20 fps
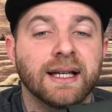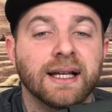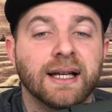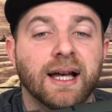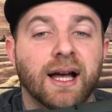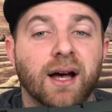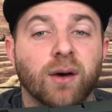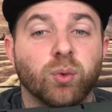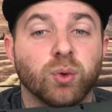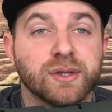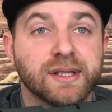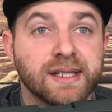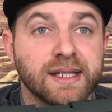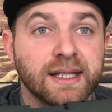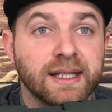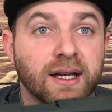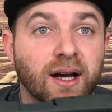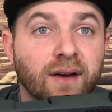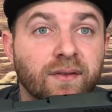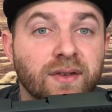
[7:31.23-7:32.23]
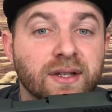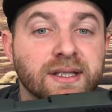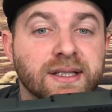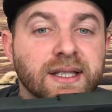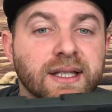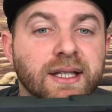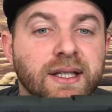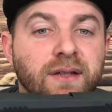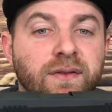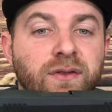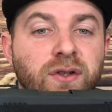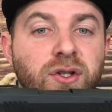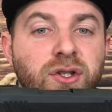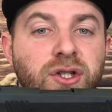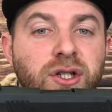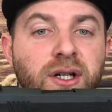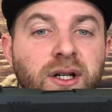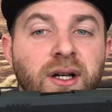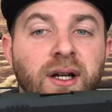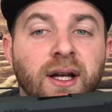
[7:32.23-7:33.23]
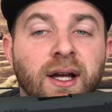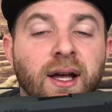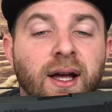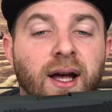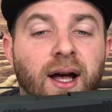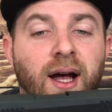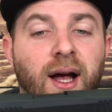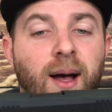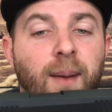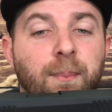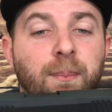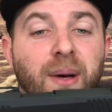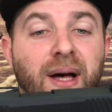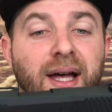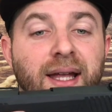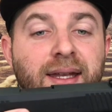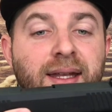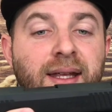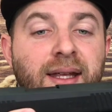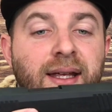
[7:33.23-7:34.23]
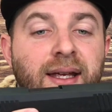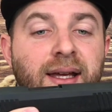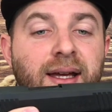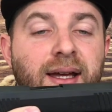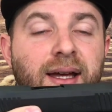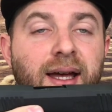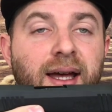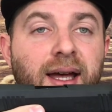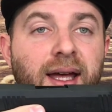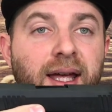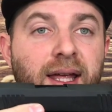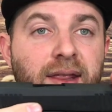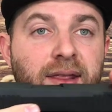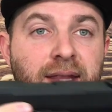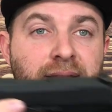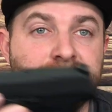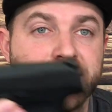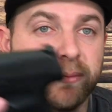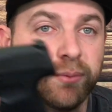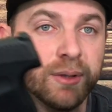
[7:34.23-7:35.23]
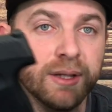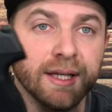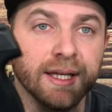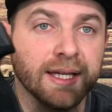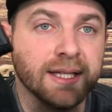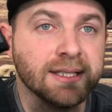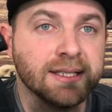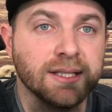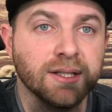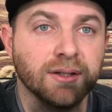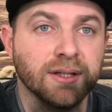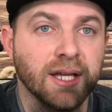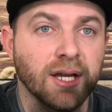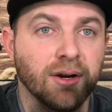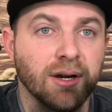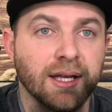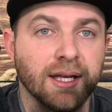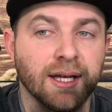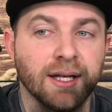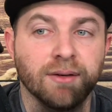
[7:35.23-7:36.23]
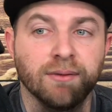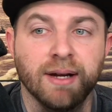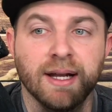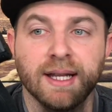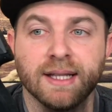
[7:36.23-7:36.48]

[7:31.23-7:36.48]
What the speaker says: We'll see, obviously, in the future, but it's a really concealed carry gun, right?